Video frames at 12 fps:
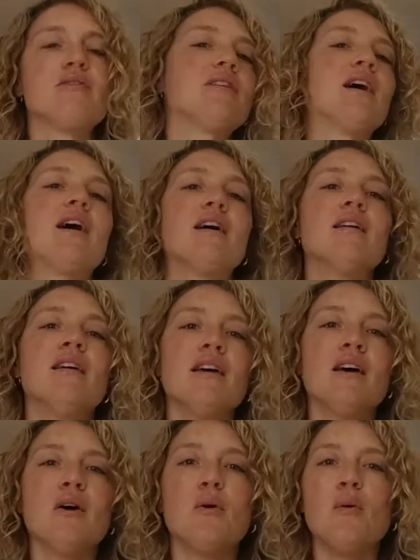You can add
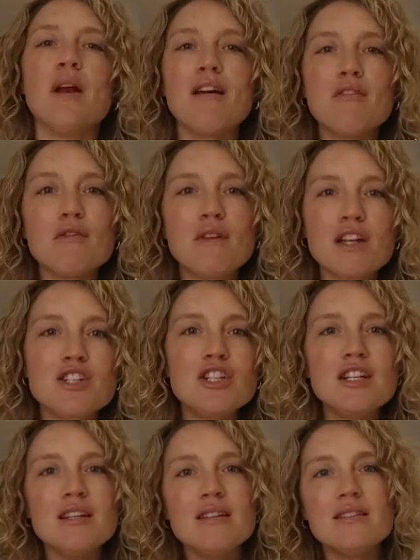whatever
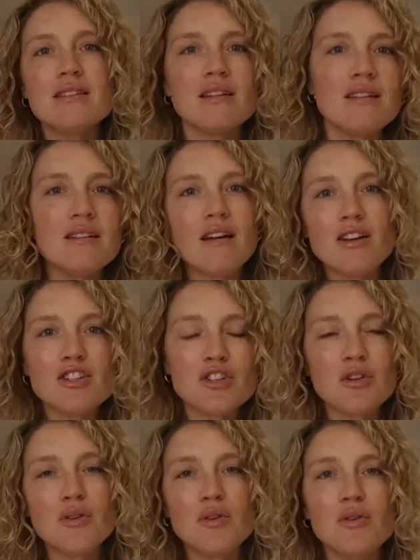veggies and
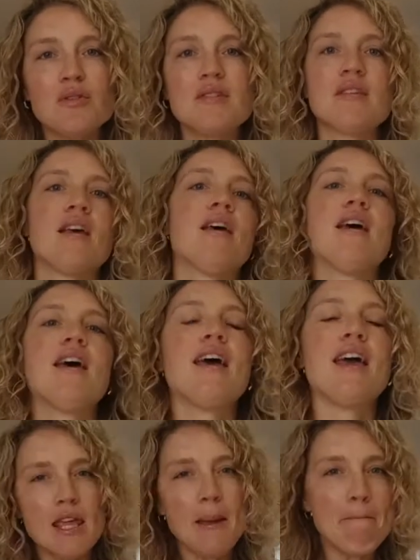nachos.
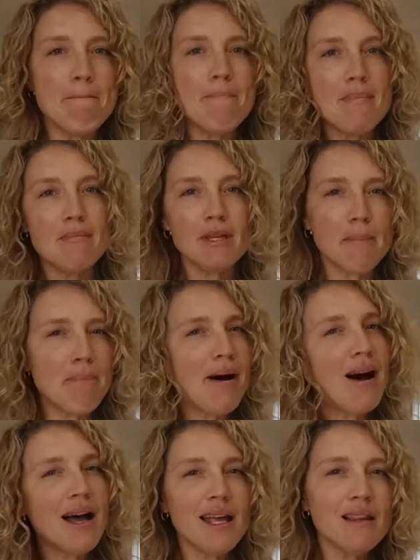You
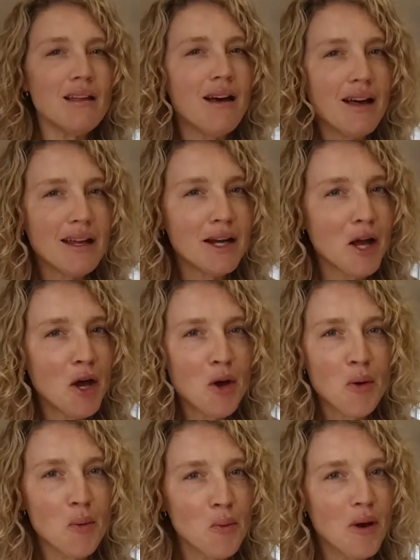pile on
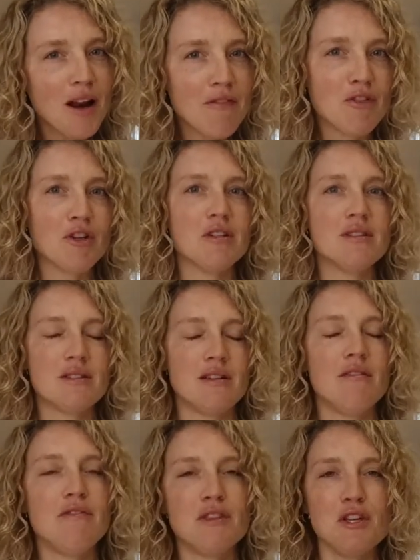whatever good
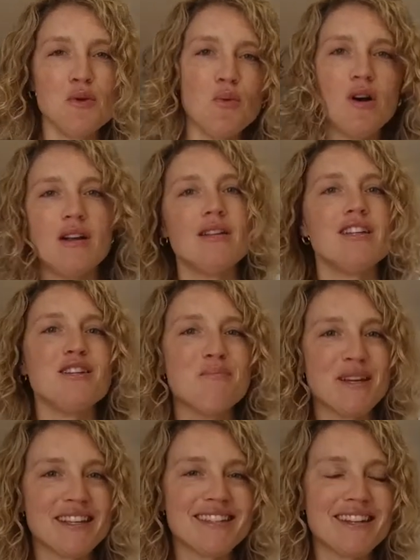stuff that you want and you
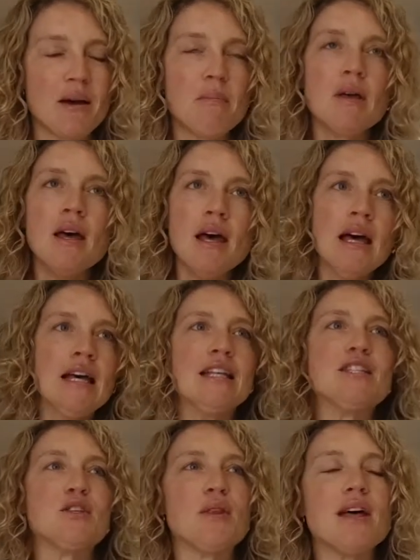mix it up.
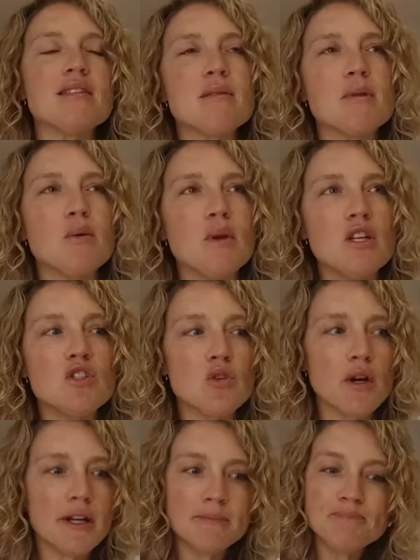So that's something we
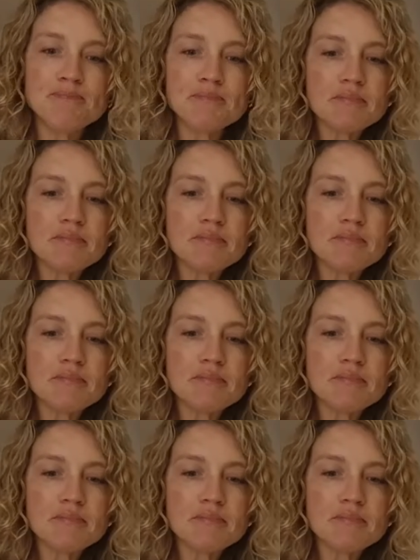enjoy.